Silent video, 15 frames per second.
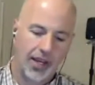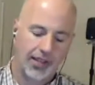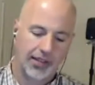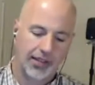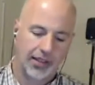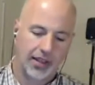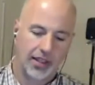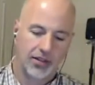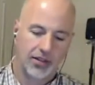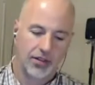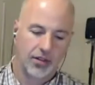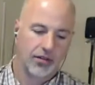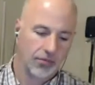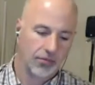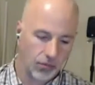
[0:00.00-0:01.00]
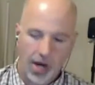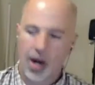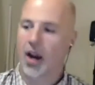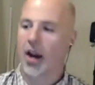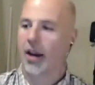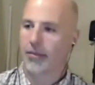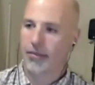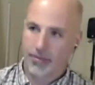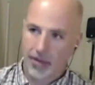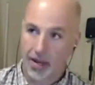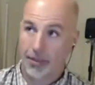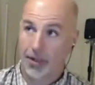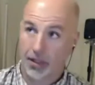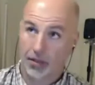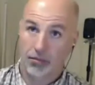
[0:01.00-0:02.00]
Like things are where I
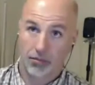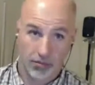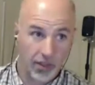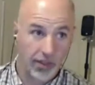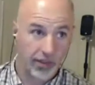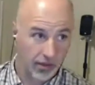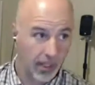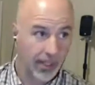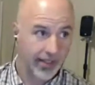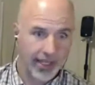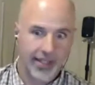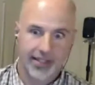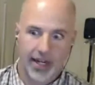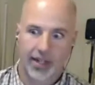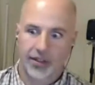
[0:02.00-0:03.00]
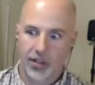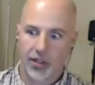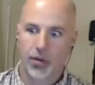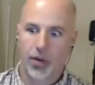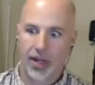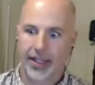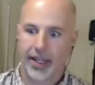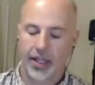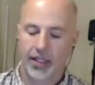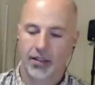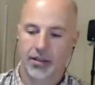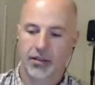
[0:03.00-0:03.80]
mean, the things I set out to do, I did.